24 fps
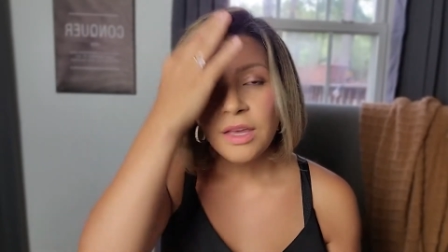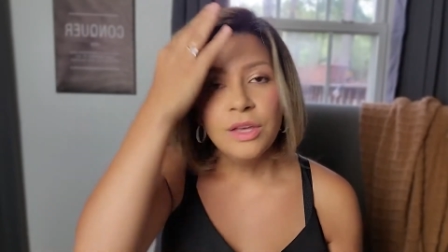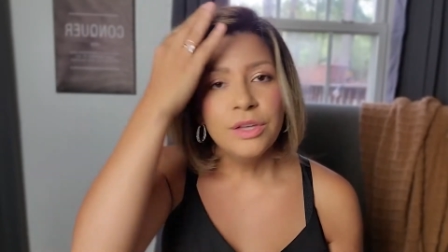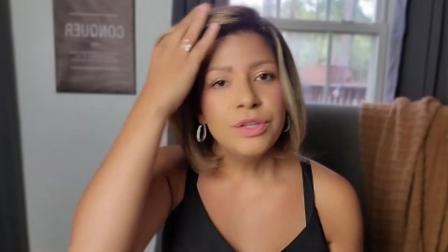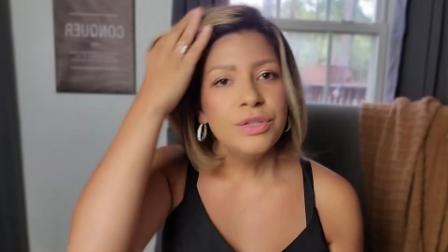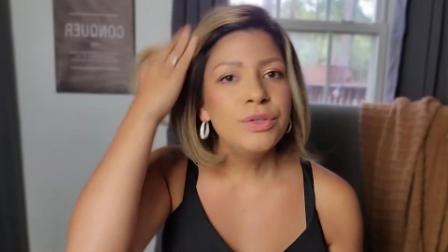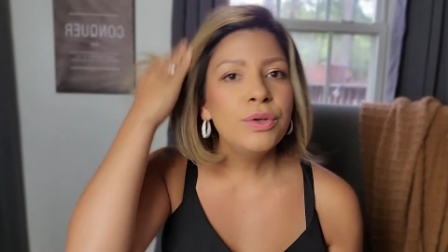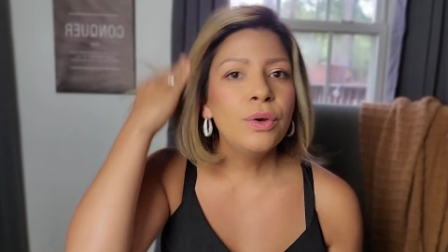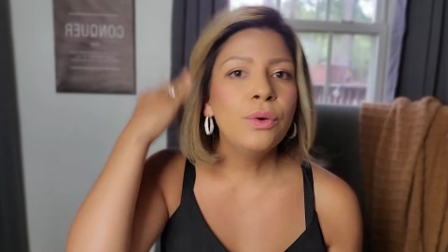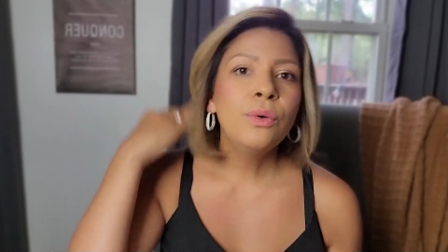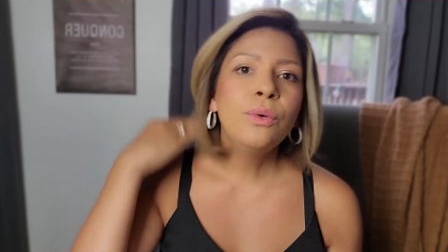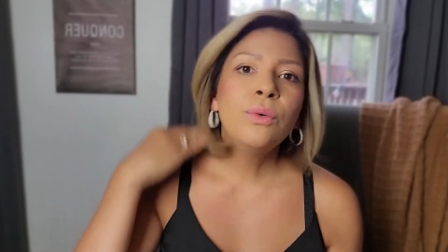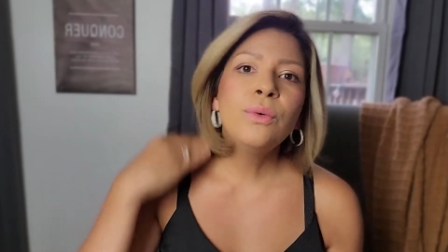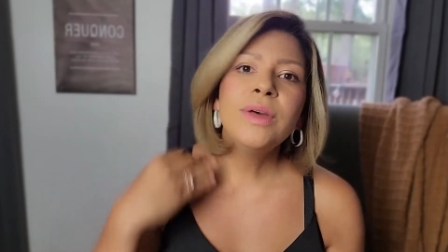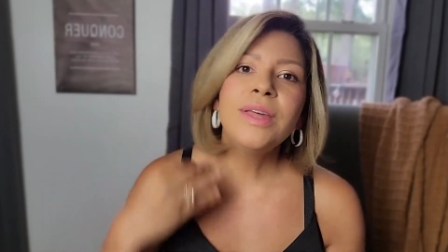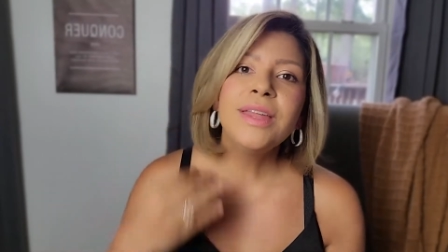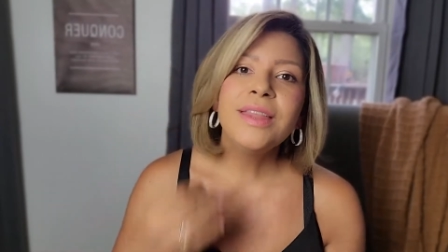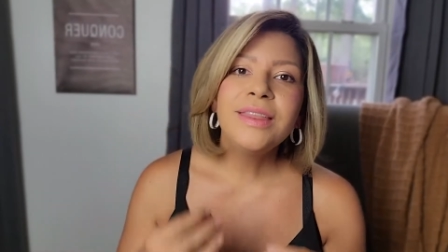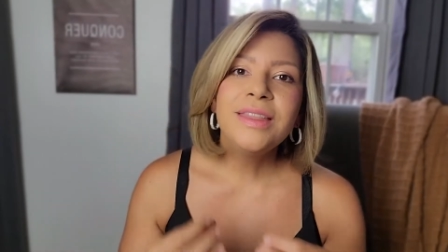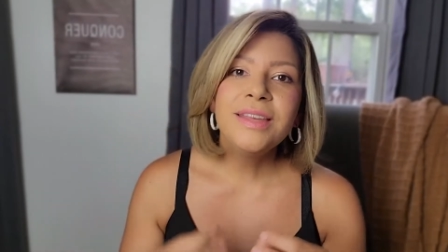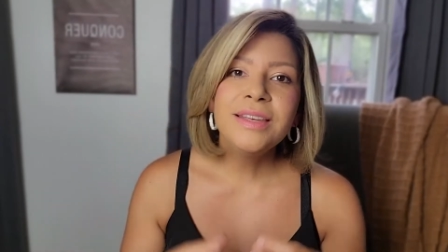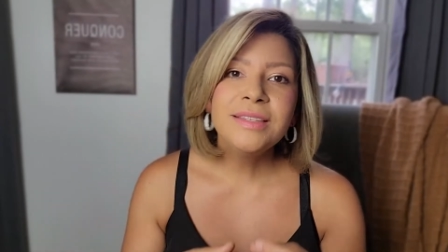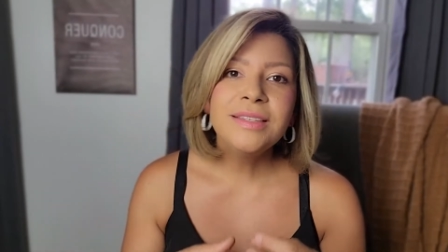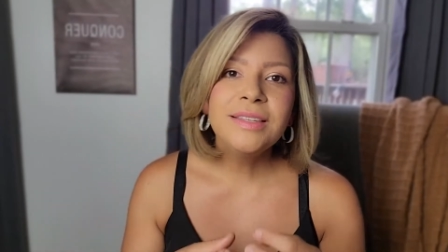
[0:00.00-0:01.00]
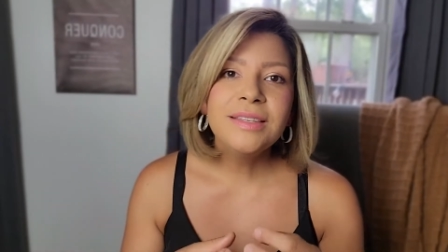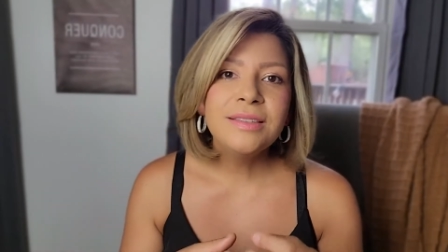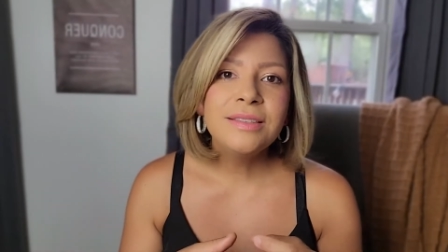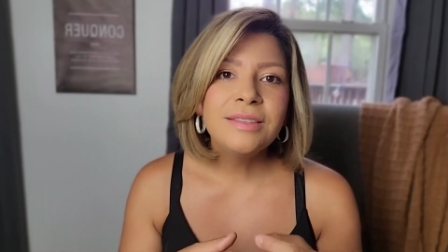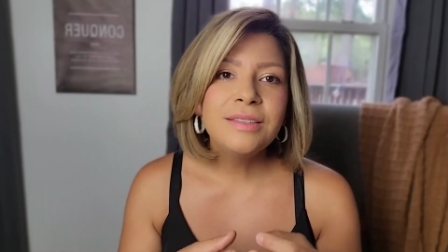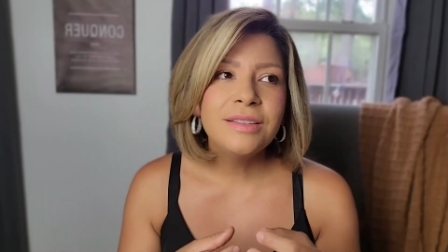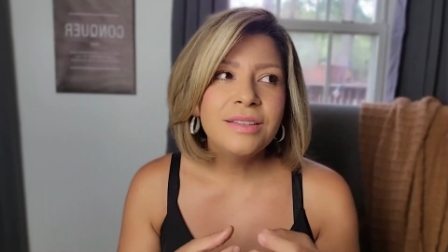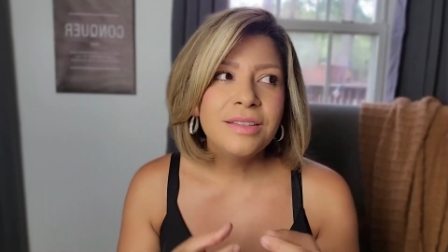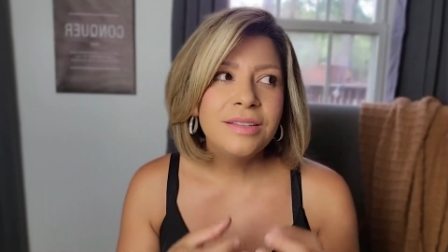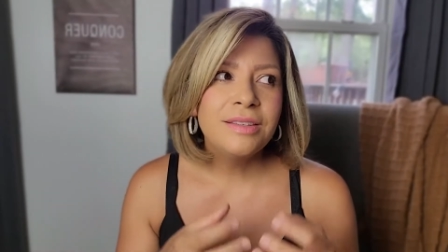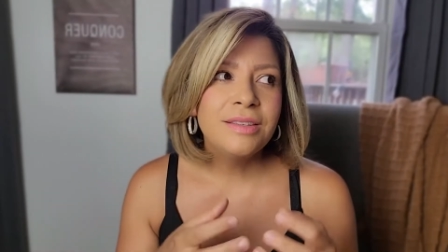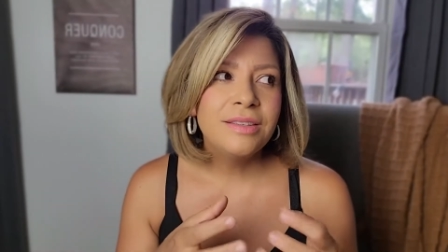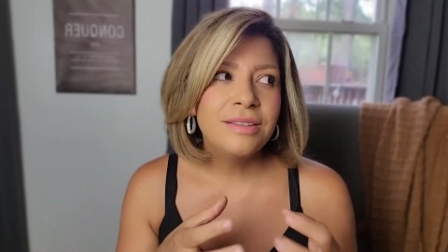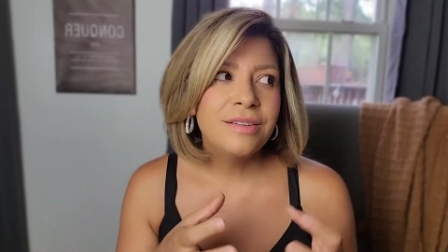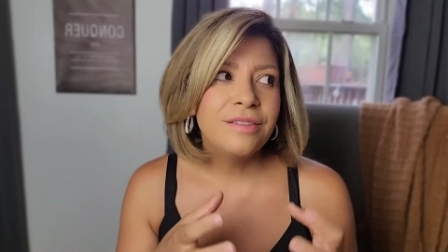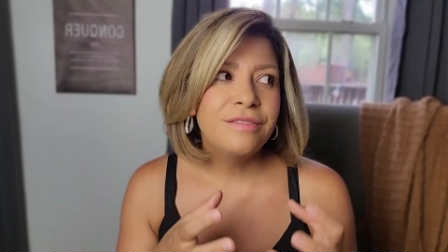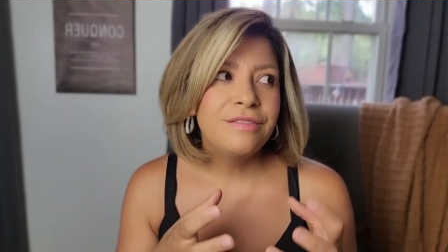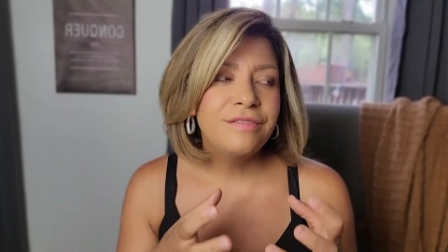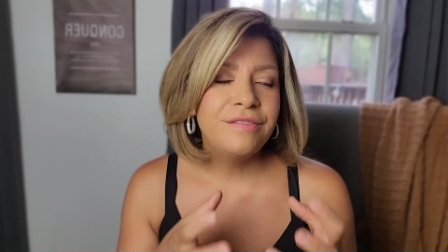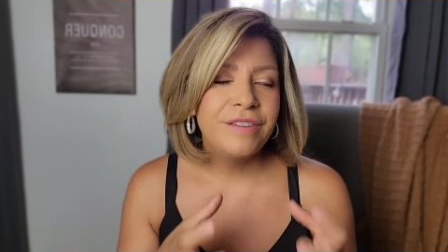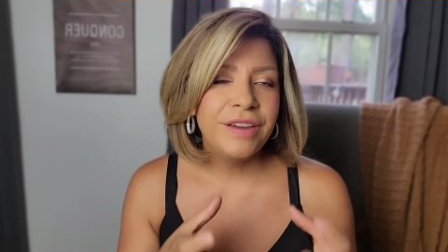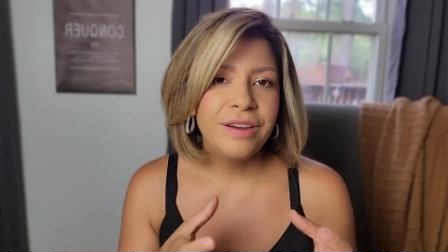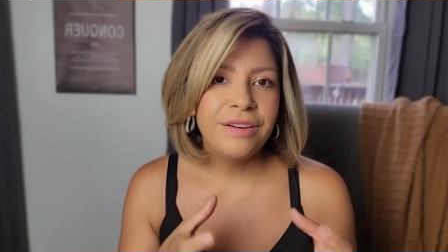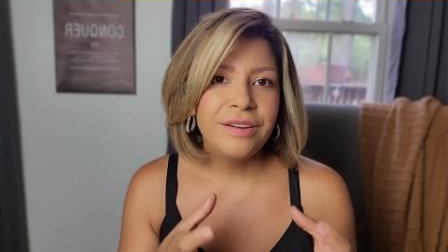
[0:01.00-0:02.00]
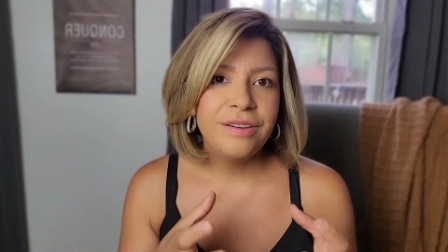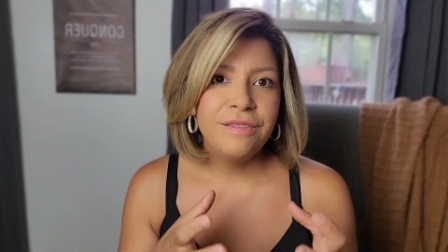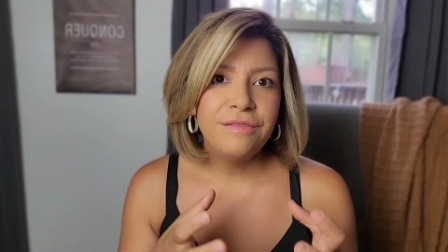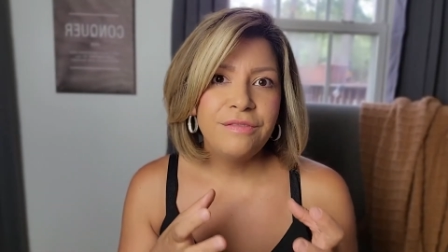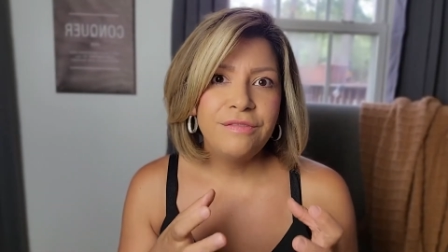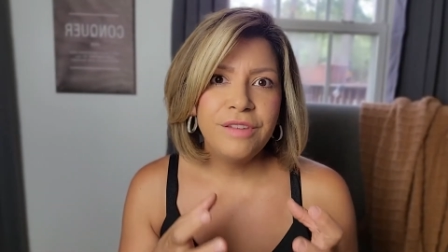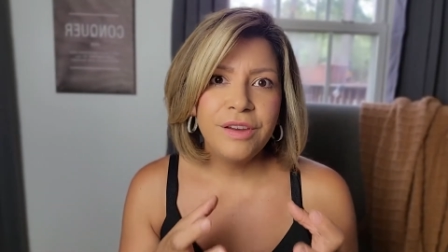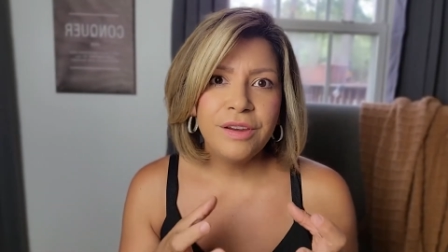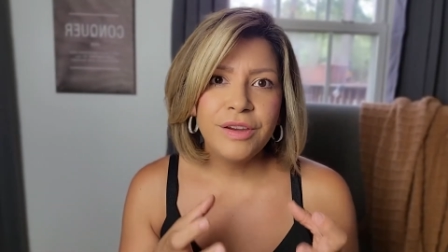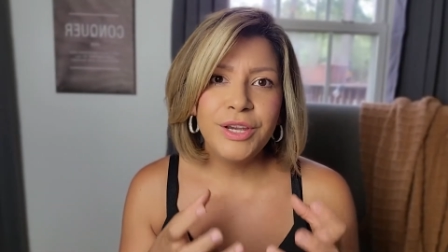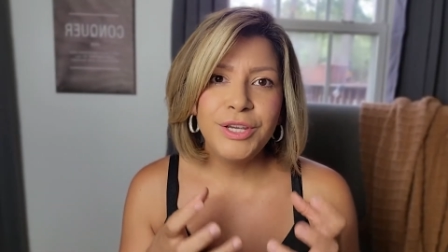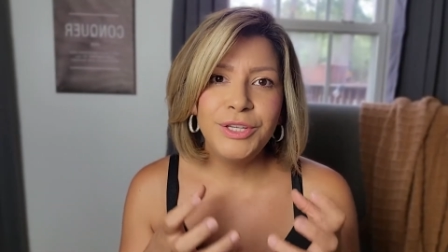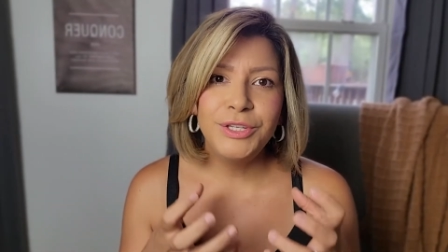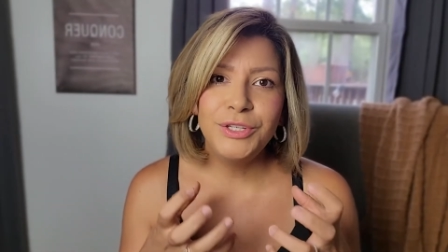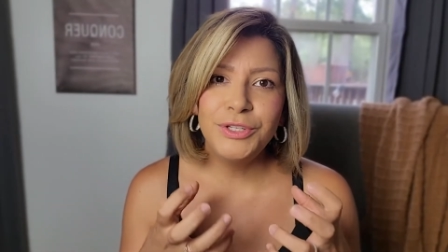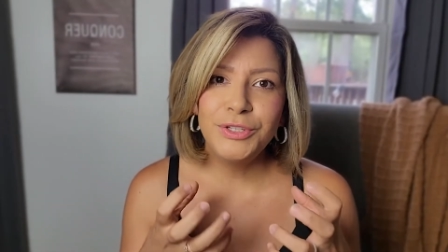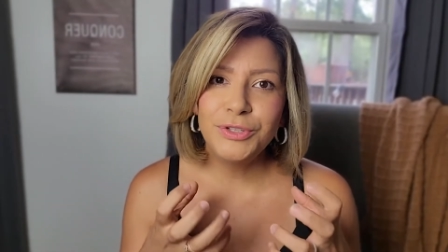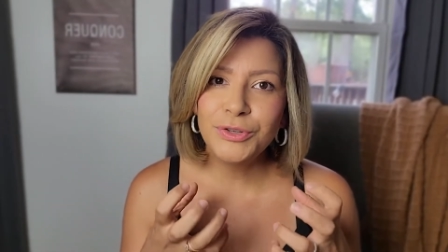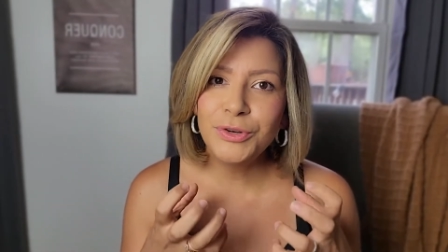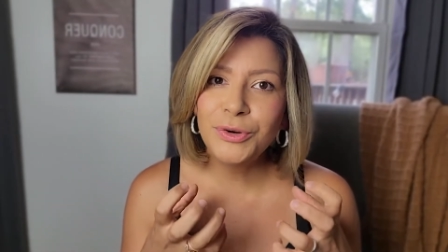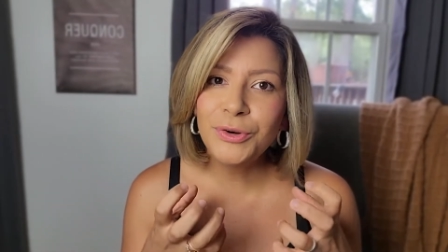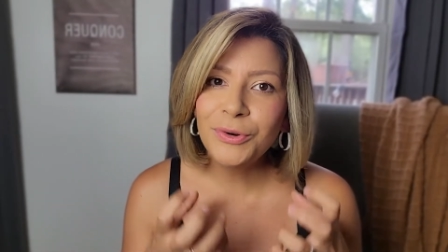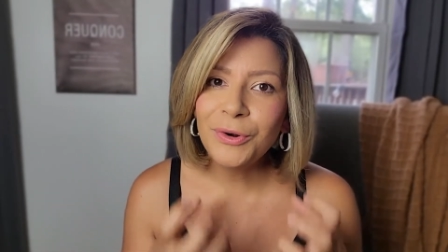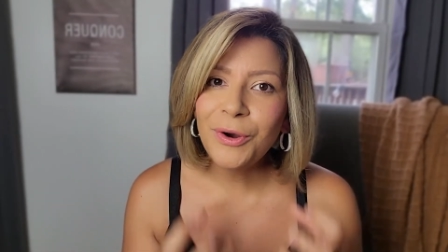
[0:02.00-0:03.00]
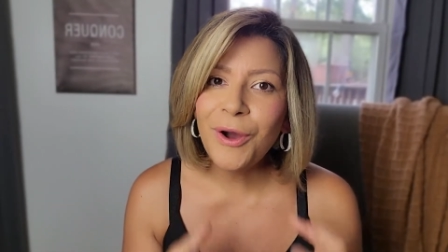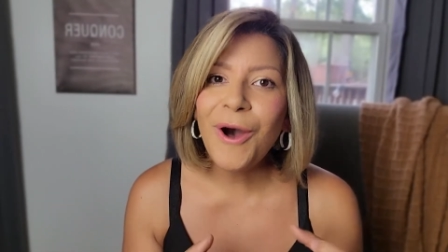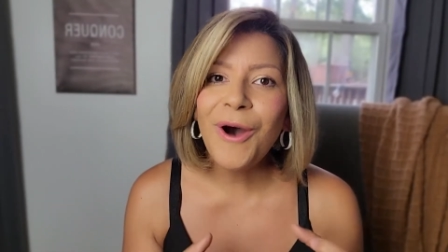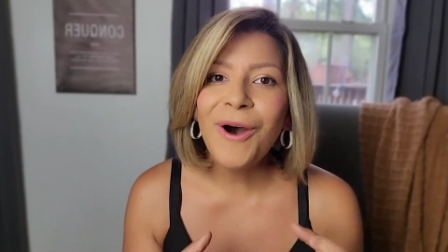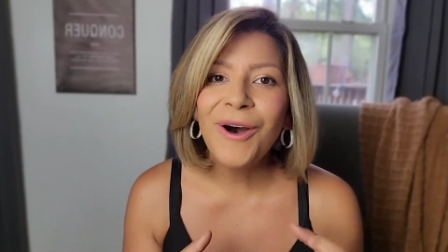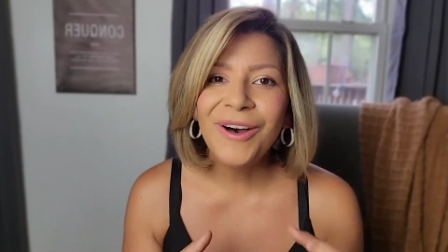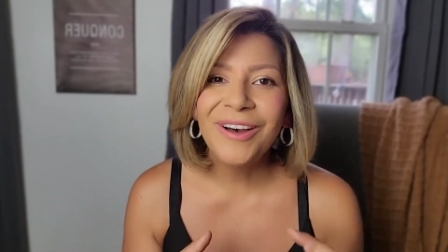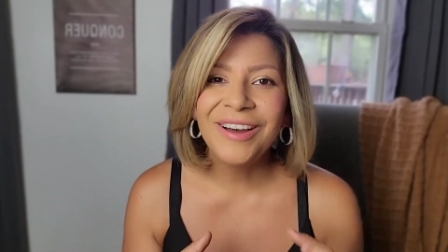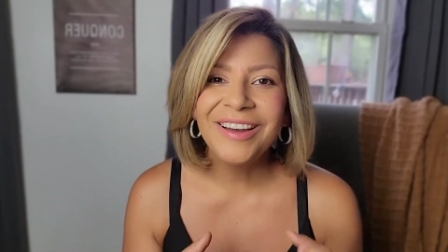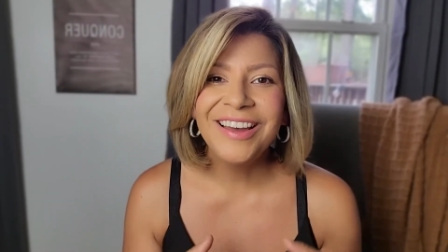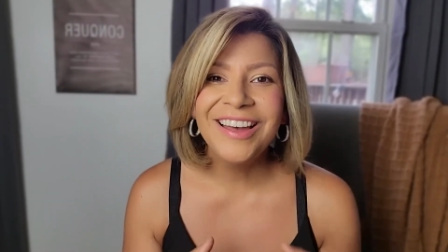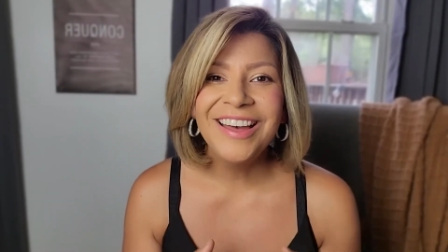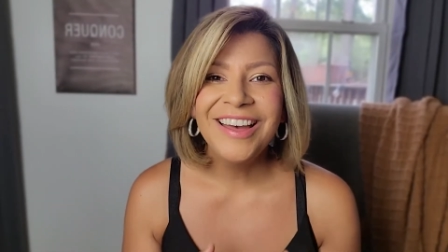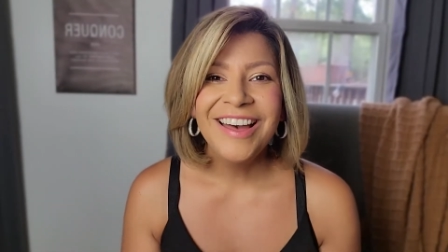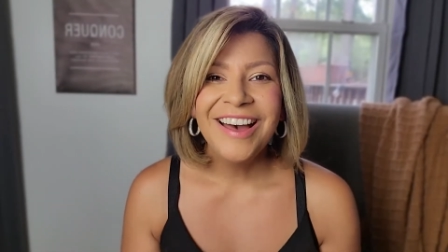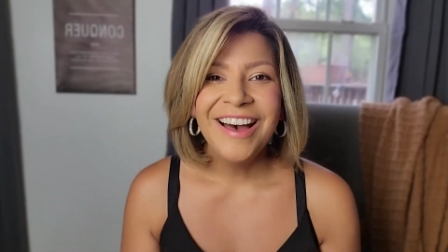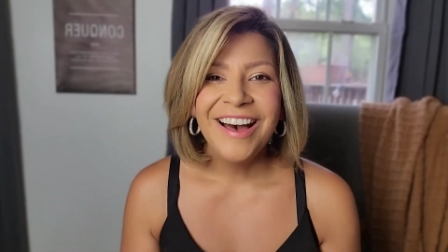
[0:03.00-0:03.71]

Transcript: So this is a very, very strong